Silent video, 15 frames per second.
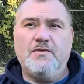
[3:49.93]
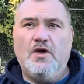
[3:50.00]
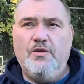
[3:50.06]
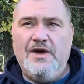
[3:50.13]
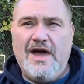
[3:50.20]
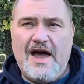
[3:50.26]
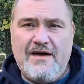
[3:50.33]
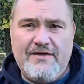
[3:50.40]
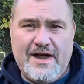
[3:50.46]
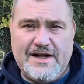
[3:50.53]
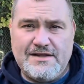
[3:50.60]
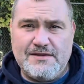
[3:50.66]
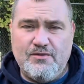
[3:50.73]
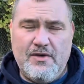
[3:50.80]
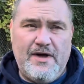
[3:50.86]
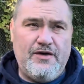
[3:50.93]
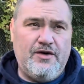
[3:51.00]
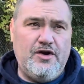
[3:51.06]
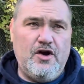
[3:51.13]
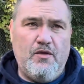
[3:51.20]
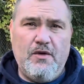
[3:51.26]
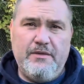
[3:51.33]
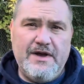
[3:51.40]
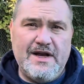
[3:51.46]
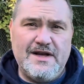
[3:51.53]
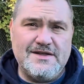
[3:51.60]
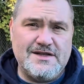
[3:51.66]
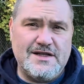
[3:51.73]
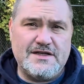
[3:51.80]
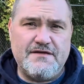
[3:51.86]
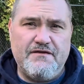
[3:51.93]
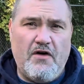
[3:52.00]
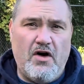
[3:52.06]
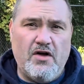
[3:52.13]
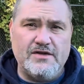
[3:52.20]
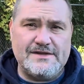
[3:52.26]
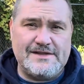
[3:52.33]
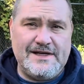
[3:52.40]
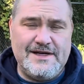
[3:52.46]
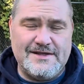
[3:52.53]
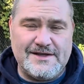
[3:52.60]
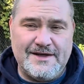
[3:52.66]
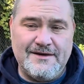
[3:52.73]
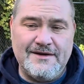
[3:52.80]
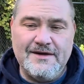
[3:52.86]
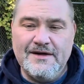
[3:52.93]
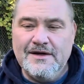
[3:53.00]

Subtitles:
We have had some weather. When we get into this fall season,